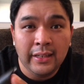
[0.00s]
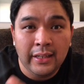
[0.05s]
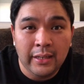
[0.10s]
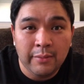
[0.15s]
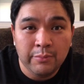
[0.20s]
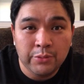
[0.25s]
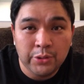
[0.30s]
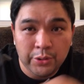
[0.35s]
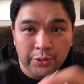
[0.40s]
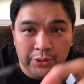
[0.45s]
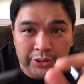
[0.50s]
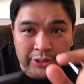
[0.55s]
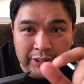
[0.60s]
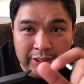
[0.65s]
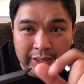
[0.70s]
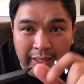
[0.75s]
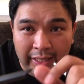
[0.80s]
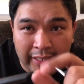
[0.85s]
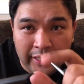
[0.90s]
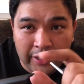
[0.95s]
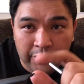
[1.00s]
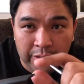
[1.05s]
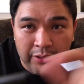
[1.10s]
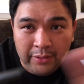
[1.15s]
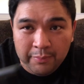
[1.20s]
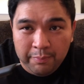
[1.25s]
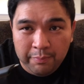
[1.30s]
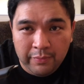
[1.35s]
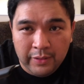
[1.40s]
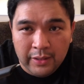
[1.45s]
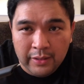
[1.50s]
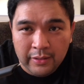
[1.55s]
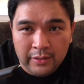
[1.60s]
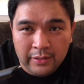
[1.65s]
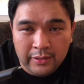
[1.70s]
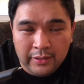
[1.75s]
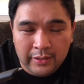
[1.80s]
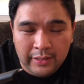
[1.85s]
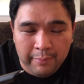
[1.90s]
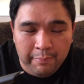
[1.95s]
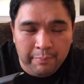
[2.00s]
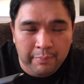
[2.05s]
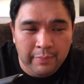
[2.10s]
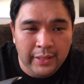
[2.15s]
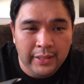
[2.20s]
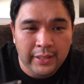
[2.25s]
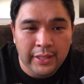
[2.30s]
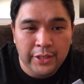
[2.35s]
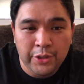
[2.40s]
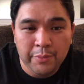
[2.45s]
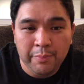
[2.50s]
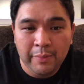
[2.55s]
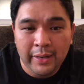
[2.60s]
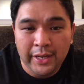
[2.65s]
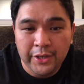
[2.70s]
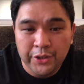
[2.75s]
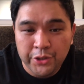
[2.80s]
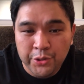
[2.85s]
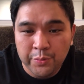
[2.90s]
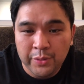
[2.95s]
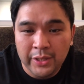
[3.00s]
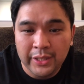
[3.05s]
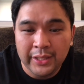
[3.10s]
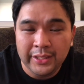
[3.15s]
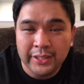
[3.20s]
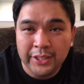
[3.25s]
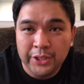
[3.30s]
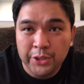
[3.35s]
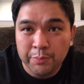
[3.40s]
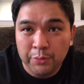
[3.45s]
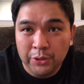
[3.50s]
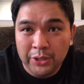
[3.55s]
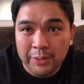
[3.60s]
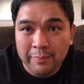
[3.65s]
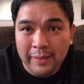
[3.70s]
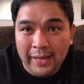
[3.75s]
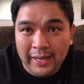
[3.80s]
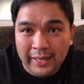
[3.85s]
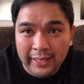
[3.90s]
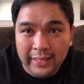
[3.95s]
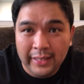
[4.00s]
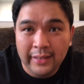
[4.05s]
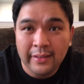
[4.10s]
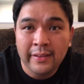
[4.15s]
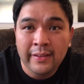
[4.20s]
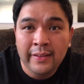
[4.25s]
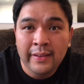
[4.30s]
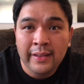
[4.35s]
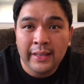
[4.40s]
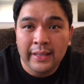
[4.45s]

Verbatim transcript: Um, so you just take out the, the tip and then you buy a new one and then you put it back in.